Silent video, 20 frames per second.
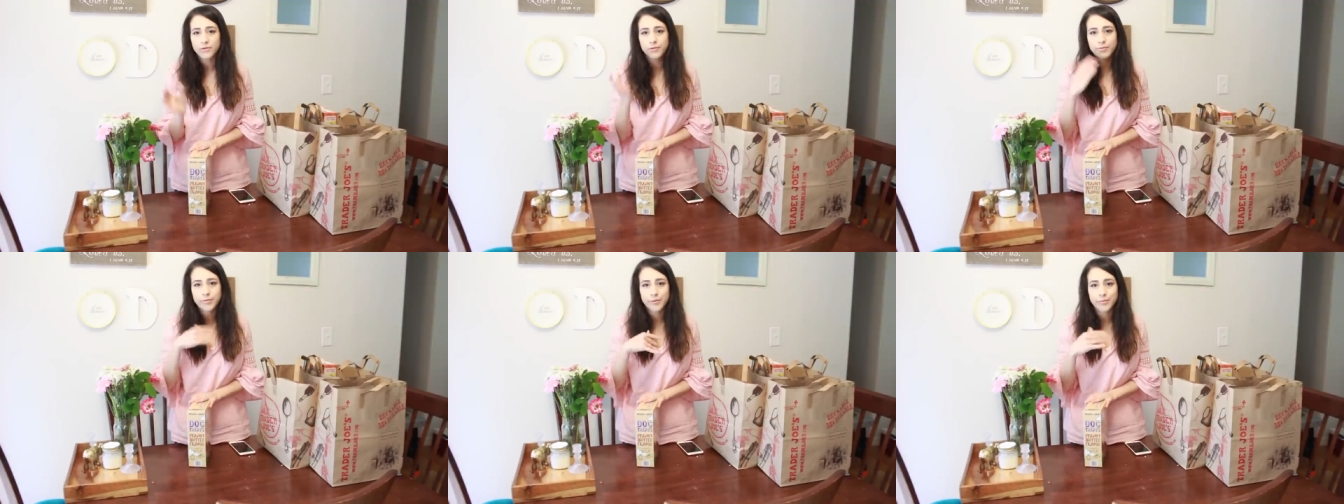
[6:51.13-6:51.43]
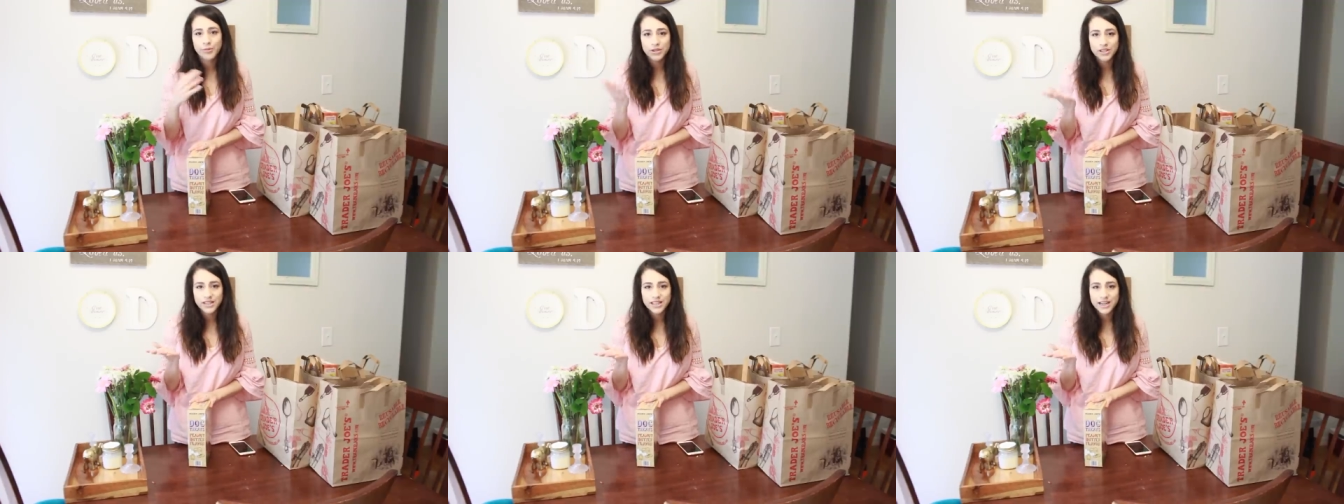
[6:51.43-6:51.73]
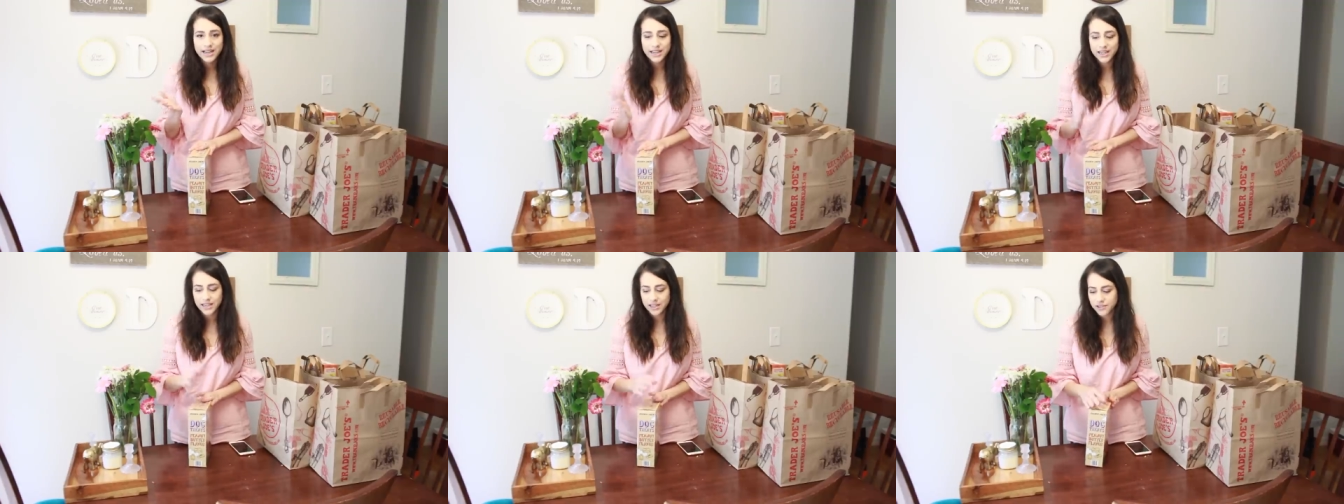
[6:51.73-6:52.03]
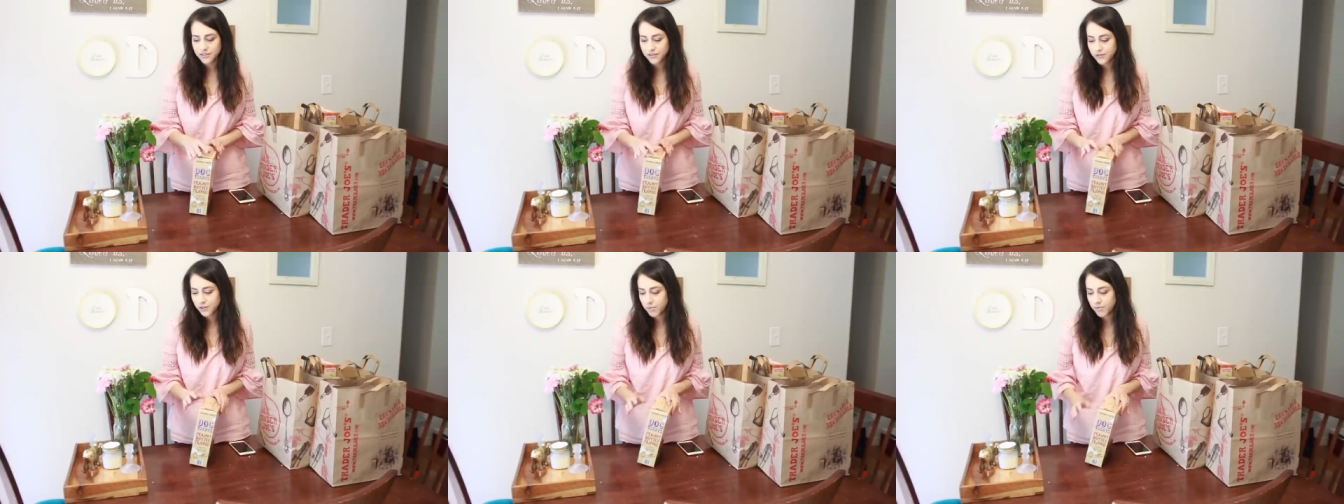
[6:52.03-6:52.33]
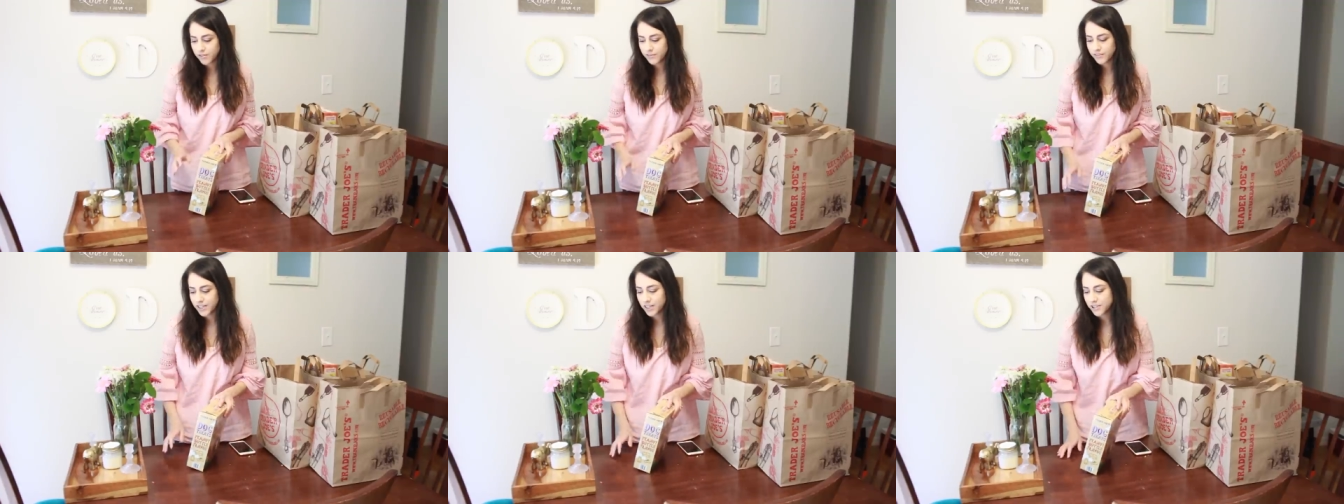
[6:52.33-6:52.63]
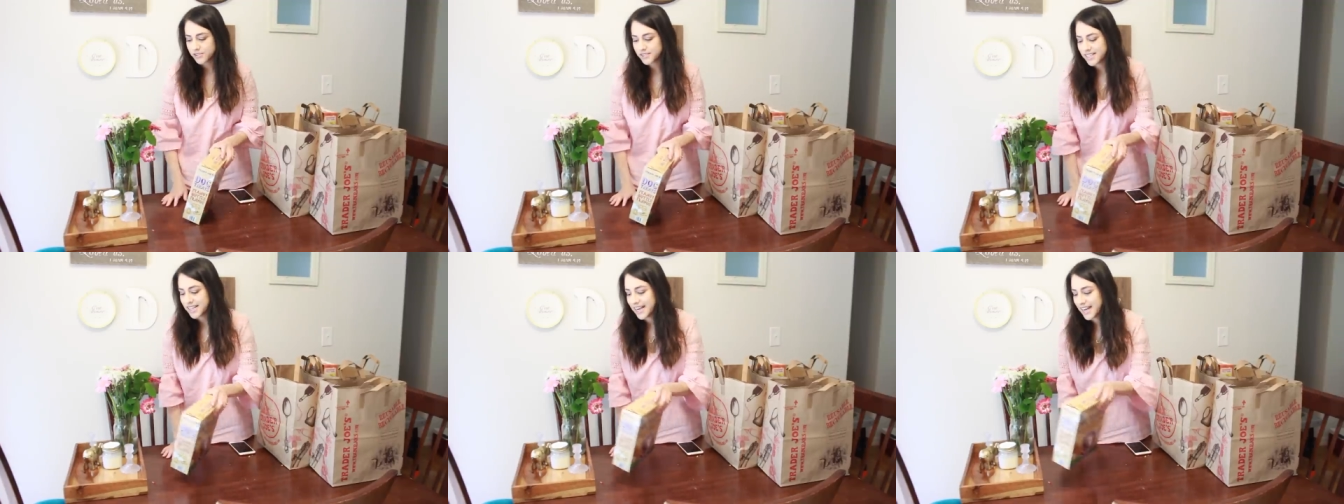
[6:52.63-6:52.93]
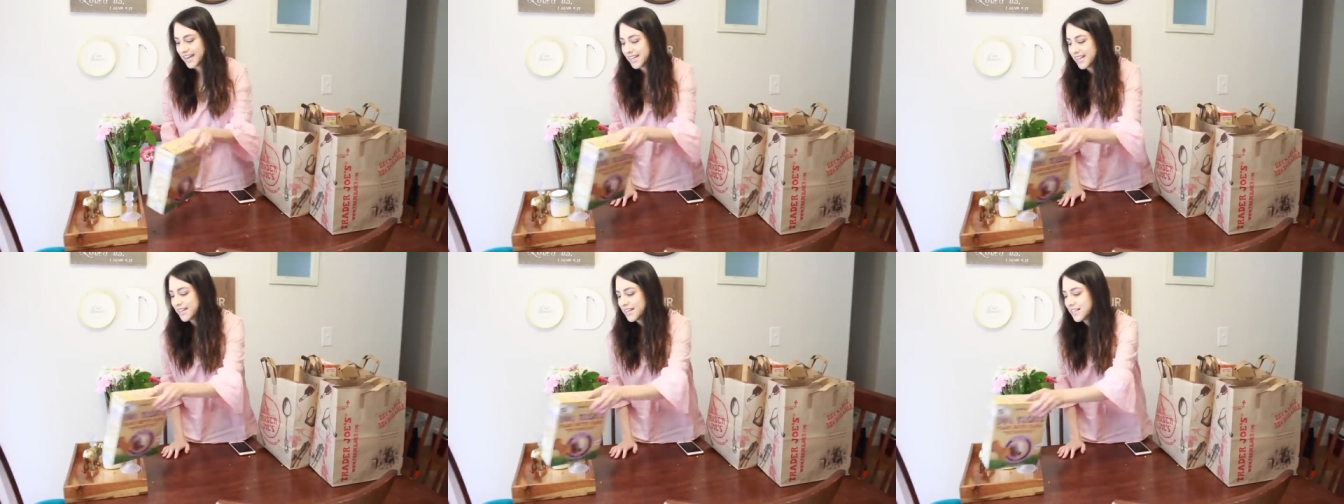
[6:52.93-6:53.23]
remembered that I needed to film a video
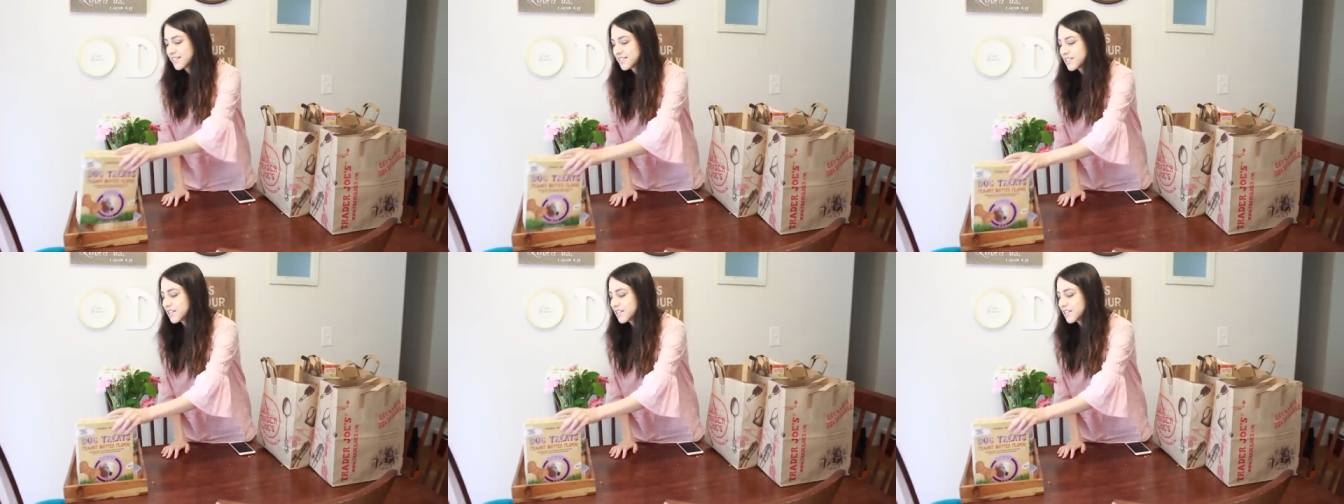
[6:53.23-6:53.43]
today.